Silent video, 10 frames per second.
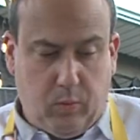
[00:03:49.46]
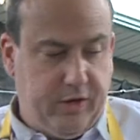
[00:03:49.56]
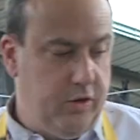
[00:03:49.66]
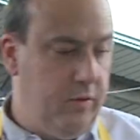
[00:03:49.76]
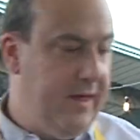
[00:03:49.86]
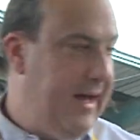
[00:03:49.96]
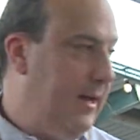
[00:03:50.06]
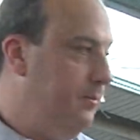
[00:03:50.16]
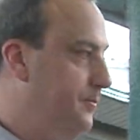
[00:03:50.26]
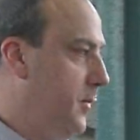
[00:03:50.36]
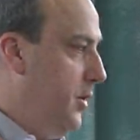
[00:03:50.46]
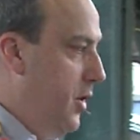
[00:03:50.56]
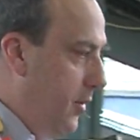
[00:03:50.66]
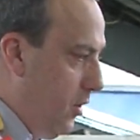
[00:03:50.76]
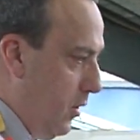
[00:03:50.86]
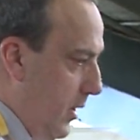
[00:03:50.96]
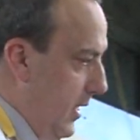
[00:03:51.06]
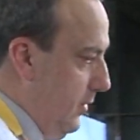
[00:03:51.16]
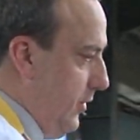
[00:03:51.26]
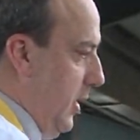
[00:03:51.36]
we do that, another
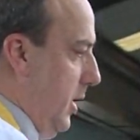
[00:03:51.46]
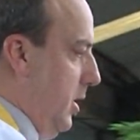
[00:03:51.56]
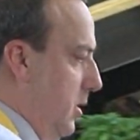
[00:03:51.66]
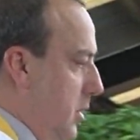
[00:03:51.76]
easy